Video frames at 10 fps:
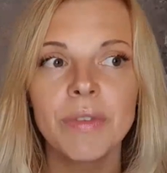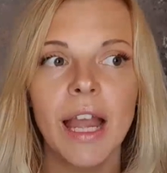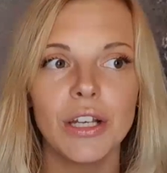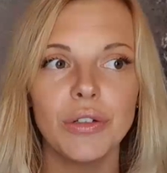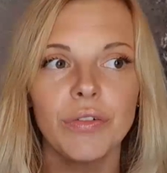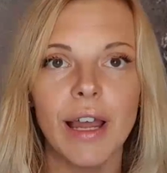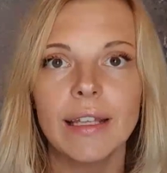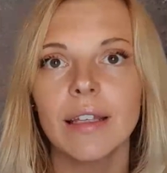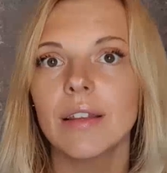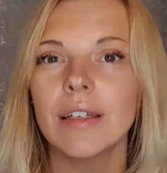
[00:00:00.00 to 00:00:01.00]
and you find
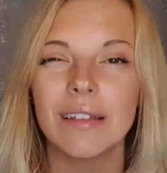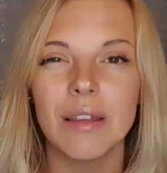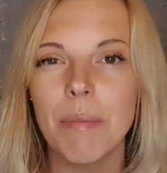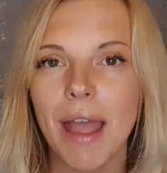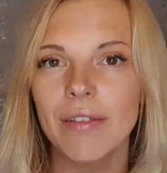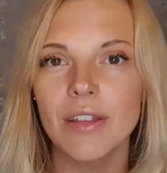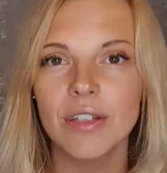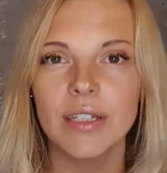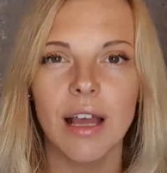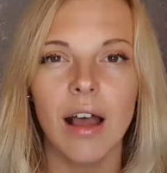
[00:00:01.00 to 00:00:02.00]
that the
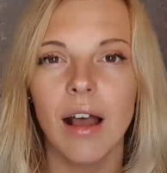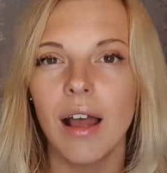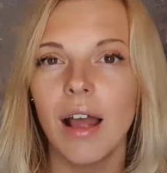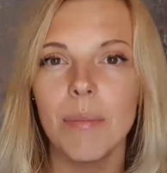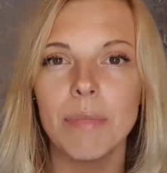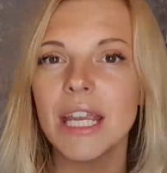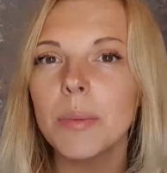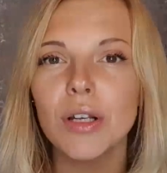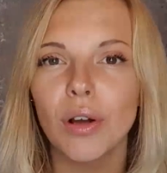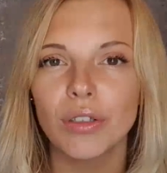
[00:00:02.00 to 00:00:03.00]
methods are
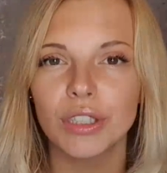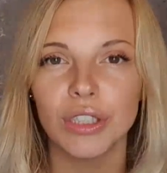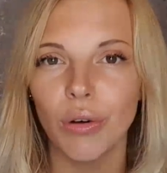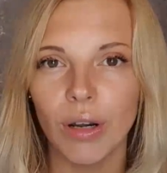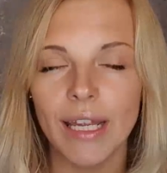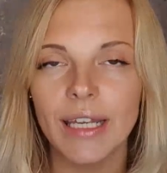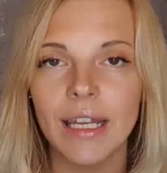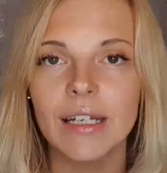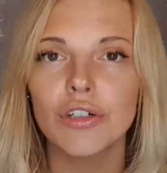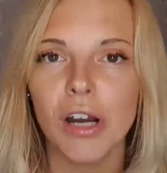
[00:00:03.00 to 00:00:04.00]
maybe not to your
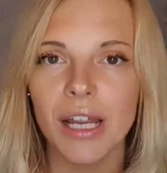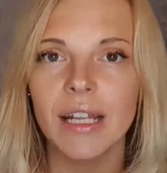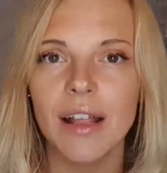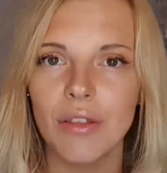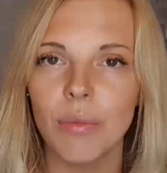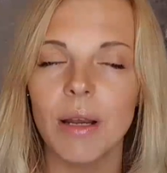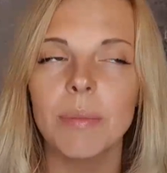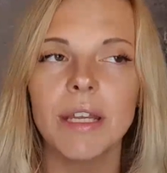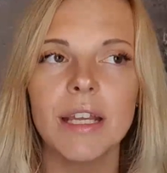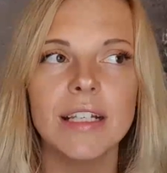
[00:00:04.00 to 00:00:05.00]
liking, try another one,
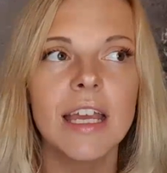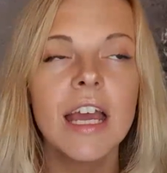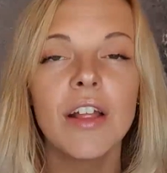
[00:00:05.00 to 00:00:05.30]
because